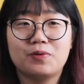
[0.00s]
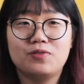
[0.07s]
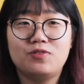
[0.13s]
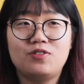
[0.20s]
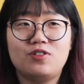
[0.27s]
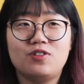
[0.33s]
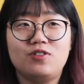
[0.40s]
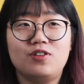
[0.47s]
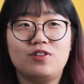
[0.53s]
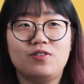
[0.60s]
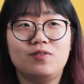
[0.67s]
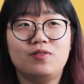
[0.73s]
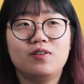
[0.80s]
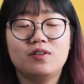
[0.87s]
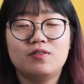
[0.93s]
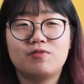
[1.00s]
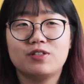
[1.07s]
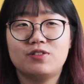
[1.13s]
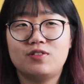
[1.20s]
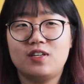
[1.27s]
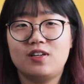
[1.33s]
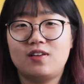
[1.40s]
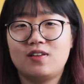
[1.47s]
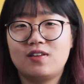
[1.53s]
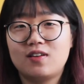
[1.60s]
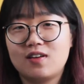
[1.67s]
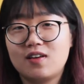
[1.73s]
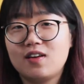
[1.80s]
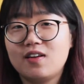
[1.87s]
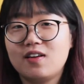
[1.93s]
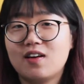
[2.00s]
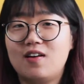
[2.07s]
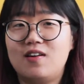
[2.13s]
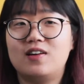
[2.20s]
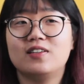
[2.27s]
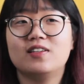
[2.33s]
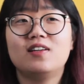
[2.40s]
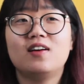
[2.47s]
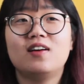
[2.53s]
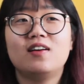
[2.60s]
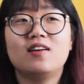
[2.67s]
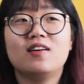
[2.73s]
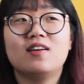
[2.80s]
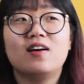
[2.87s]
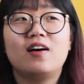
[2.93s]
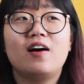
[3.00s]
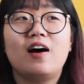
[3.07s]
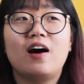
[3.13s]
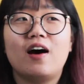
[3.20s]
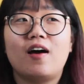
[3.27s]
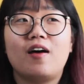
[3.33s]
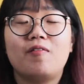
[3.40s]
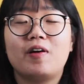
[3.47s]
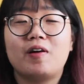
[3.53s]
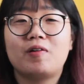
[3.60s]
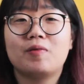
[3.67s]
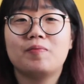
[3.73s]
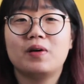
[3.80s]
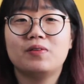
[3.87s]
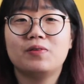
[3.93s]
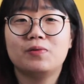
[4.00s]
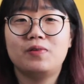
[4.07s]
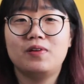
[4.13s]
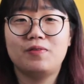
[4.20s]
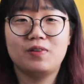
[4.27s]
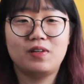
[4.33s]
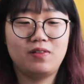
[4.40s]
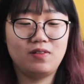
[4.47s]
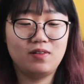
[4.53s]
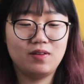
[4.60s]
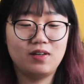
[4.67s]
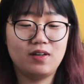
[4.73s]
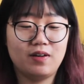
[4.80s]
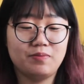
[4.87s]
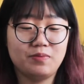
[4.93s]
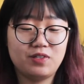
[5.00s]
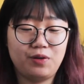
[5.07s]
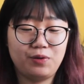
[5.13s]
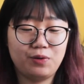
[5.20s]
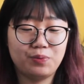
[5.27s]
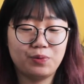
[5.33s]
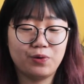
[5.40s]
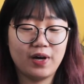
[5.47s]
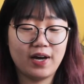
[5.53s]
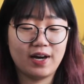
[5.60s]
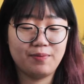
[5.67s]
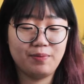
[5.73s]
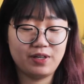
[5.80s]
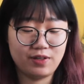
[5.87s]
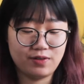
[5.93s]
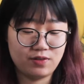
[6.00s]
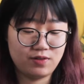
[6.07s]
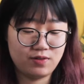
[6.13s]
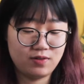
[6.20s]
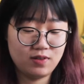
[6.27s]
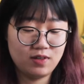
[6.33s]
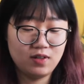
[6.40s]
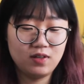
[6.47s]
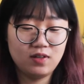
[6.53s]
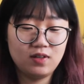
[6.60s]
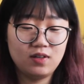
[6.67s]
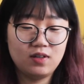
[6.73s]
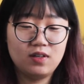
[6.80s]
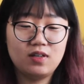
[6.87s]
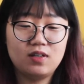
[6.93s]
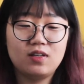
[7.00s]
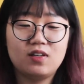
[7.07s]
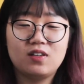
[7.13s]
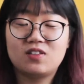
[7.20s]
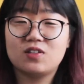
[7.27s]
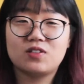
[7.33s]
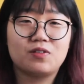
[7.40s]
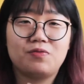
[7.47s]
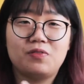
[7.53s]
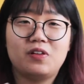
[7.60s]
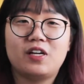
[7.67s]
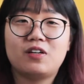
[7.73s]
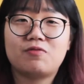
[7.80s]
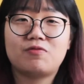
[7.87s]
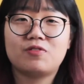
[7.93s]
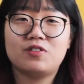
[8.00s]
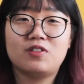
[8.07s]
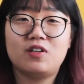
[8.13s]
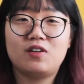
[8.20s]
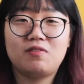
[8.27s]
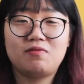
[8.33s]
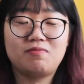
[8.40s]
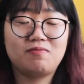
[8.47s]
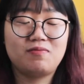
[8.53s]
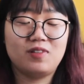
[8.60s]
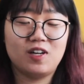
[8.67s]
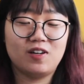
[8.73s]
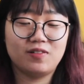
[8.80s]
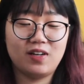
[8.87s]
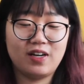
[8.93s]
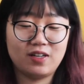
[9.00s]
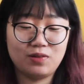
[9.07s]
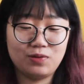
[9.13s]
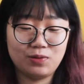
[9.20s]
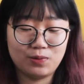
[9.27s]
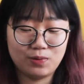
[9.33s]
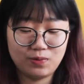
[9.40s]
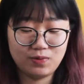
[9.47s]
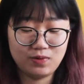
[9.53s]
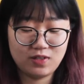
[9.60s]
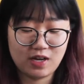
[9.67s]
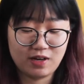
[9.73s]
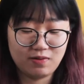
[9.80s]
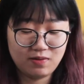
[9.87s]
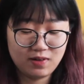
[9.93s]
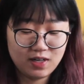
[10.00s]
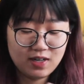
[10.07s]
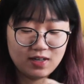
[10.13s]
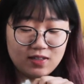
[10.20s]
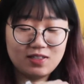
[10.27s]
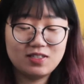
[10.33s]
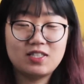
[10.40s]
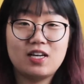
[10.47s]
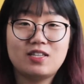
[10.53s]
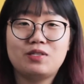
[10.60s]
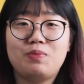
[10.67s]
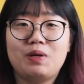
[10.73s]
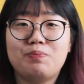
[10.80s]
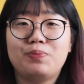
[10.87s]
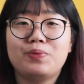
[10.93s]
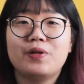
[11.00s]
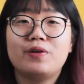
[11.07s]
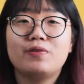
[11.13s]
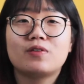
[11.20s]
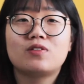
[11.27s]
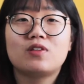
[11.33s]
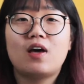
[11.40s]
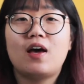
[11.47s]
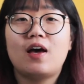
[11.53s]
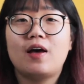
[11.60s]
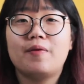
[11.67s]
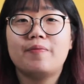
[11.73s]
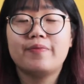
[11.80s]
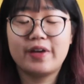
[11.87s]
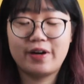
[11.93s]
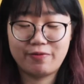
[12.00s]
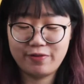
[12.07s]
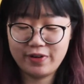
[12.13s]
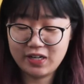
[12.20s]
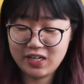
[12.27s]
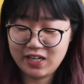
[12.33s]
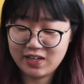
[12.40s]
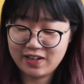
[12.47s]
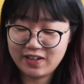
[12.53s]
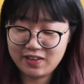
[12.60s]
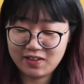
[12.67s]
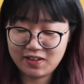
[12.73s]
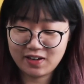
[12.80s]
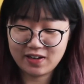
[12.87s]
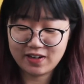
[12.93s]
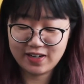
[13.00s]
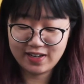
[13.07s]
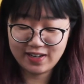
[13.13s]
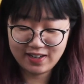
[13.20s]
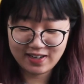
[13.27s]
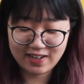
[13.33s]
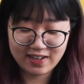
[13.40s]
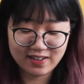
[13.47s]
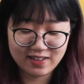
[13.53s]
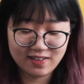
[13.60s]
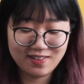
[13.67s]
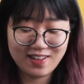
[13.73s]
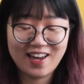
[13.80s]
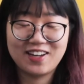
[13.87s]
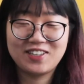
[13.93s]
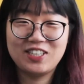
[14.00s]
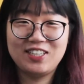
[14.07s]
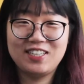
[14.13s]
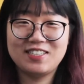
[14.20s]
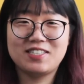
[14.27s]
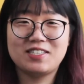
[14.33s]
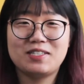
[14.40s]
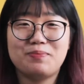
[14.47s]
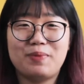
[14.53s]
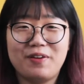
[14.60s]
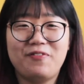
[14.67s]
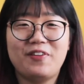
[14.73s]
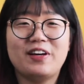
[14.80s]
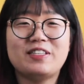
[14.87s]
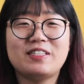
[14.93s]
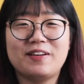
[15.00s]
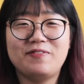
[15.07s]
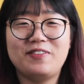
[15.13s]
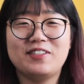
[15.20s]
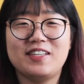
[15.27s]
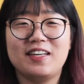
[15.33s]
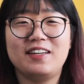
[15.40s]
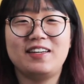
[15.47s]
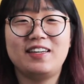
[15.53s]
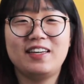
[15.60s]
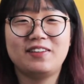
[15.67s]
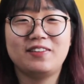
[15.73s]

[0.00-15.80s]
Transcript: wants to do rustic yarn, I recommend holding with silk mohair because it doesn't feel like rustic yarn at all. So this has been blocked. I really like the colour, and actually this is my first time using